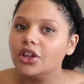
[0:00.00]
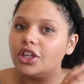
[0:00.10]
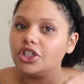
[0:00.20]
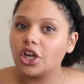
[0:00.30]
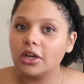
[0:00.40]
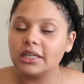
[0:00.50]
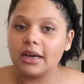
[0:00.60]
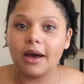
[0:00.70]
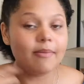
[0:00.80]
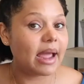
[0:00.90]
the chunk
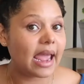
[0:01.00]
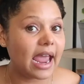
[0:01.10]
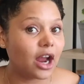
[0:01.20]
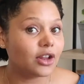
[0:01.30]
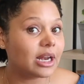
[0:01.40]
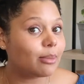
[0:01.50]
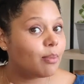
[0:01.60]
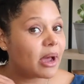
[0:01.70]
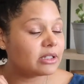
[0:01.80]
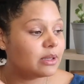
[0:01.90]
of my hair that I'm
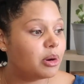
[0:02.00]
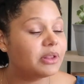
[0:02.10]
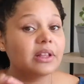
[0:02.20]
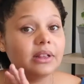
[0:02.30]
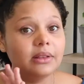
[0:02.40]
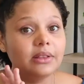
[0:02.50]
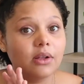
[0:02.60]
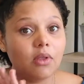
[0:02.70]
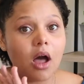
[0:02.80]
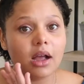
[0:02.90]
about to put the
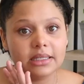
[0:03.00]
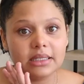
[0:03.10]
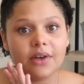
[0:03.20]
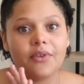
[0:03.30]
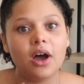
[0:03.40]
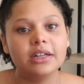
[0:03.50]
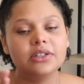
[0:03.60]
lock stuff on,